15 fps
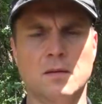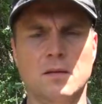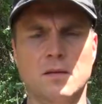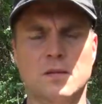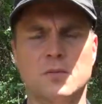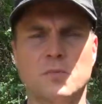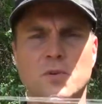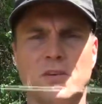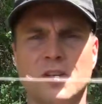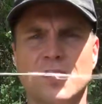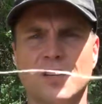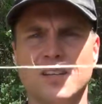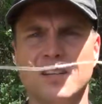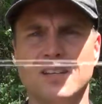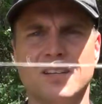That's pretty
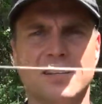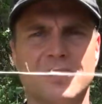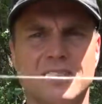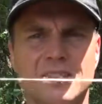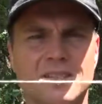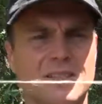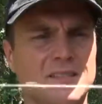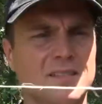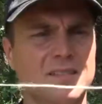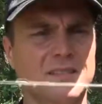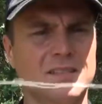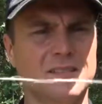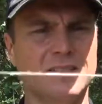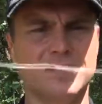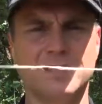good
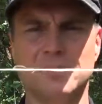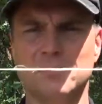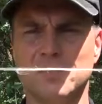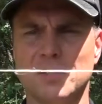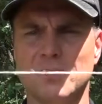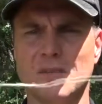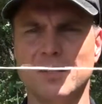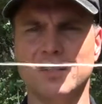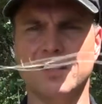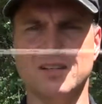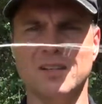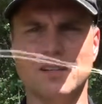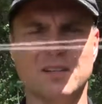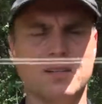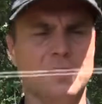right
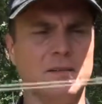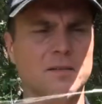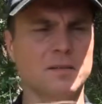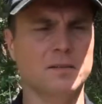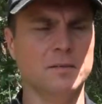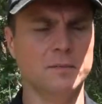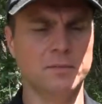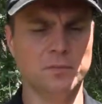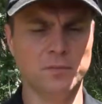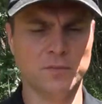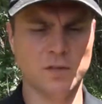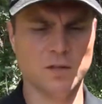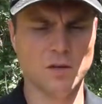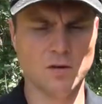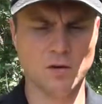there.
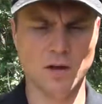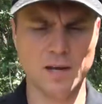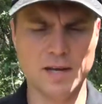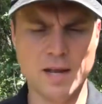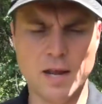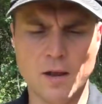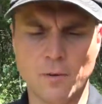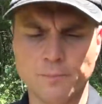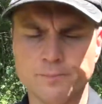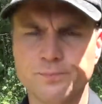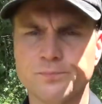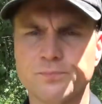All right, now